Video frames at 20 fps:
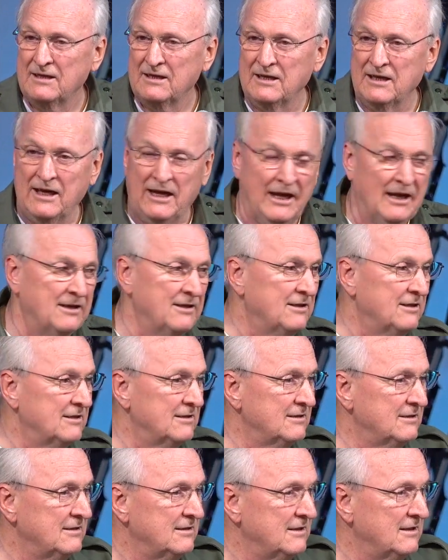And
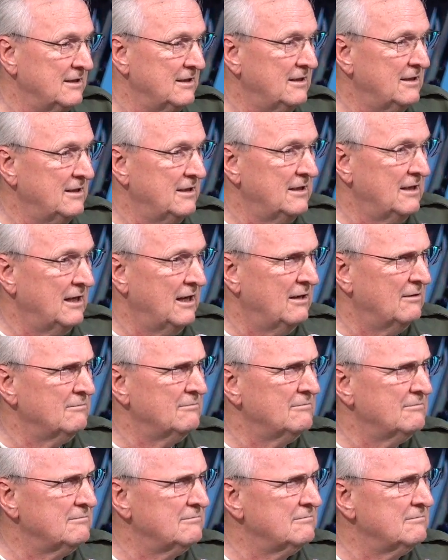uh,
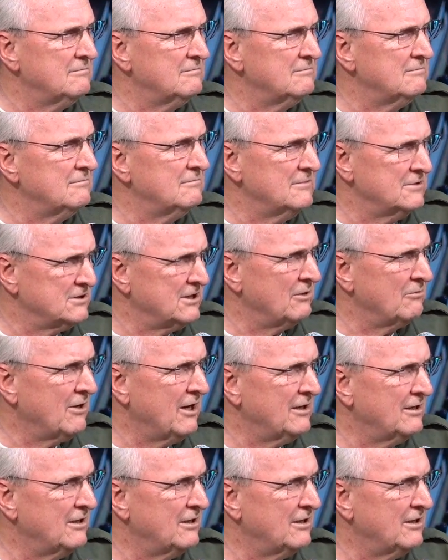is that right?